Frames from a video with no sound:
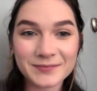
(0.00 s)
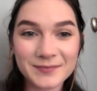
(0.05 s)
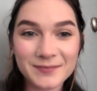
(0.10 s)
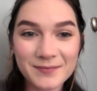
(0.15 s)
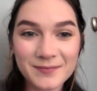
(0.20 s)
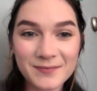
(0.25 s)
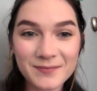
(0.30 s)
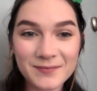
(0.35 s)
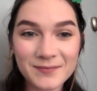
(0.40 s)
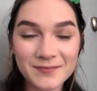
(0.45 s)

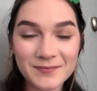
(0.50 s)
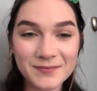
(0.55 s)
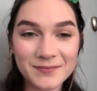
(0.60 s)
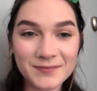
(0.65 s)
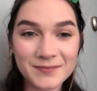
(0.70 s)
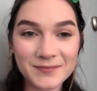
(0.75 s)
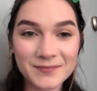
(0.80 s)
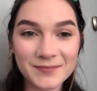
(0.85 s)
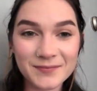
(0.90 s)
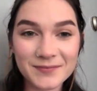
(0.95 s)

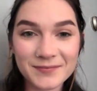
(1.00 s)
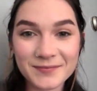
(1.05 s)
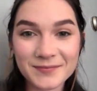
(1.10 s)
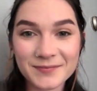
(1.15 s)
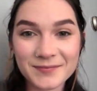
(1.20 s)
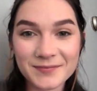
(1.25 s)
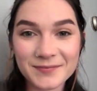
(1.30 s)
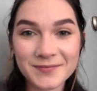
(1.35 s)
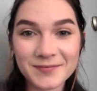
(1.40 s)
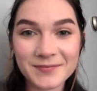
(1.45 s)

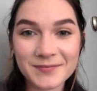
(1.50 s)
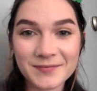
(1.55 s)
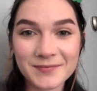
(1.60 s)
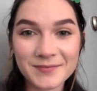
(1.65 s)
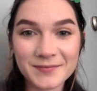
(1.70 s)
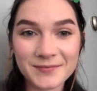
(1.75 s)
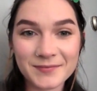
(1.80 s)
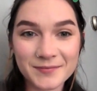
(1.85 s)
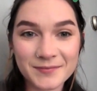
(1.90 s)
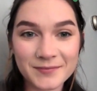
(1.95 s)

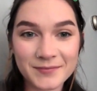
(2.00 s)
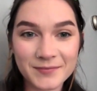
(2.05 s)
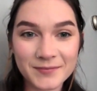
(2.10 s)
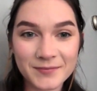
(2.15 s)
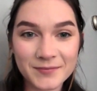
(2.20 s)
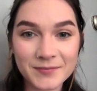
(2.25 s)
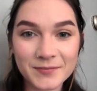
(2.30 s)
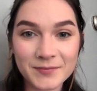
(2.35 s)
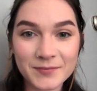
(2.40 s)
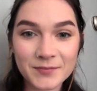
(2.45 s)

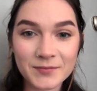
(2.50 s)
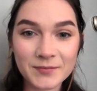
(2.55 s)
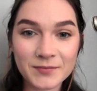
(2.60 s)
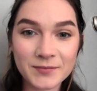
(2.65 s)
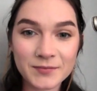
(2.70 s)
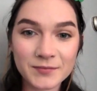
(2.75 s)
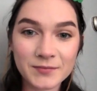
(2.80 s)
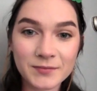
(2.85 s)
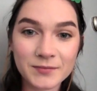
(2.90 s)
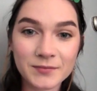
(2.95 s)

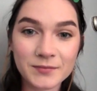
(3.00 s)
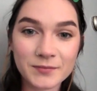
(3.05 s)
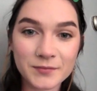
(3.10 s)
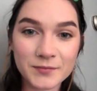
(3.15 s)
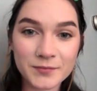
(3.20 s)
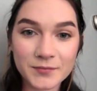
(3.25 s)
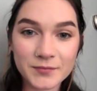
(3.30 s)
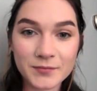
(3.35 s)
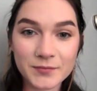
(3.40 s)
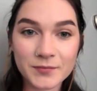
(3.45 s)

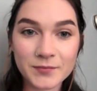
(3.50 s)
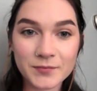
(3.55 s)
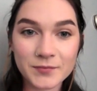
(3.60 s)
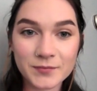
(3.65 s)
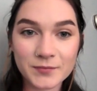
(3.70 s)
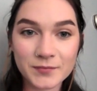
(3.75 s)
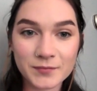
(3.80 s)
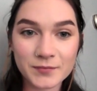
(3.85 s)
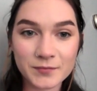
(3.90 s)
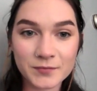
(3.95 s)

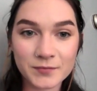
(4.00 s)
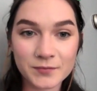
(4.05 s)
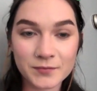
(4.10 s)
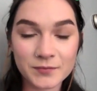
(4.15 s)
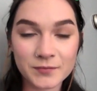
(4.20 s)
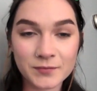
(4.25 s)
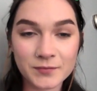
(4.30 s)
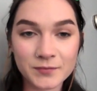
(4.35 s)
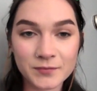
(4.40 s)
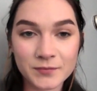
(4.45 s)

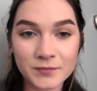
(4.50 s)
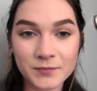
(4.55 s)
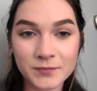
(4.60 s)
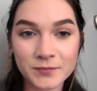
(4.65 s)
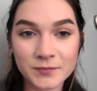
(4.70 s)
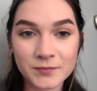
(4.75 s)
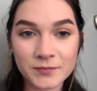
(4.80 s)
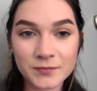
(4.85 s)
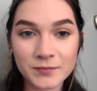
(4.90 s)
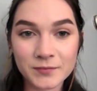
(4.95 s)

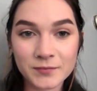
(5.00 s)
(silent)